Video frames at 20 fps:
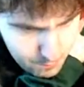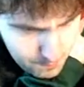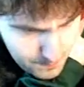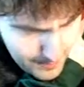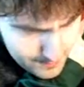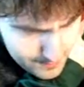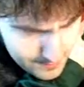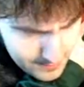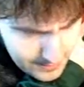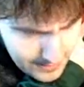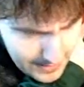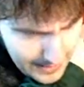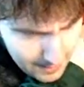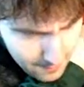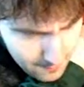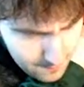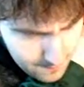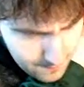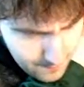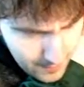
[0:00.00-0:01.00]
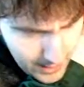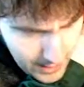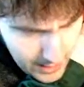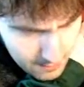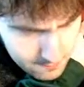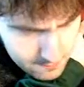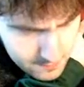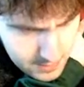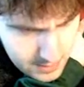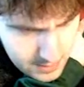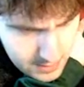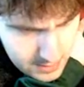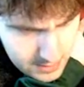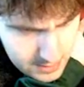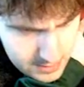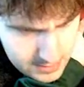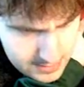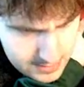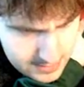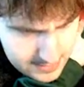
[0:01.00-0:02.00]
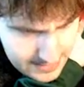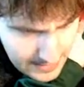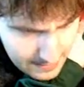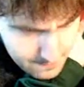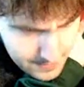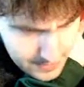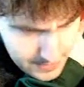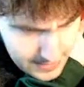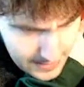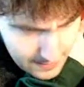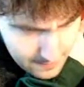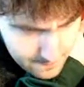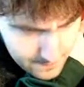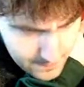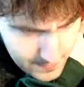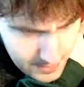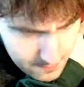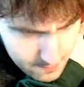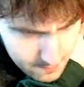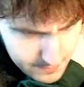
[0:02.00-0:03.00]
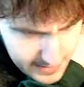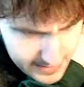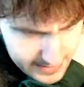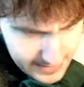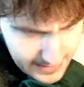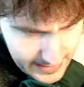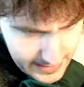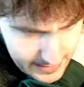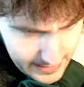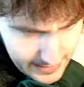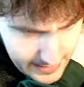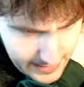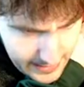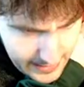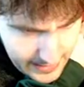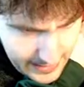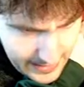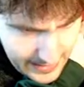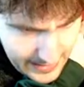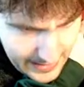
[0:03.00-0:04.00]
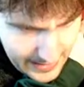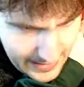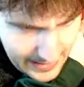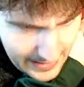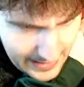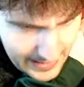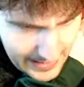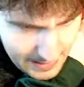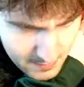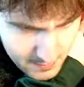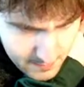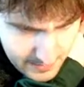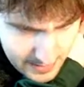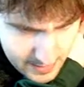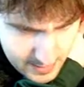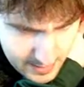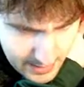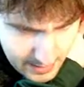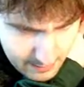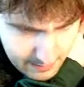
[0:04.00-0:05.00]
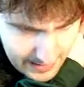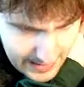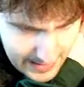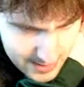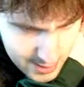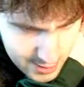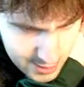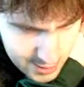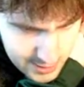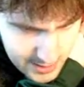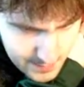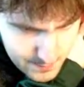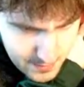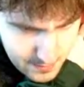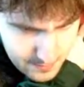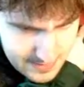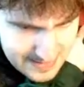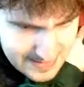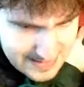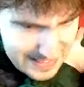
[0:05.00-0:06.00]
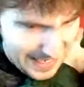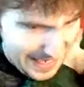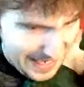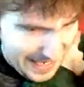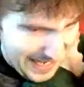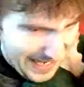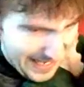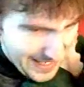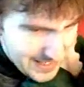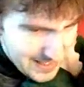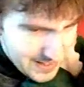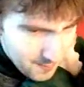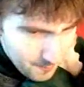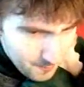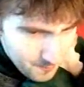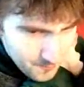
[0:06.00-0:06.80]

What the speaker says: Vodka, rum, Southern Comfort, Medini, Amaretto and Triple Sec!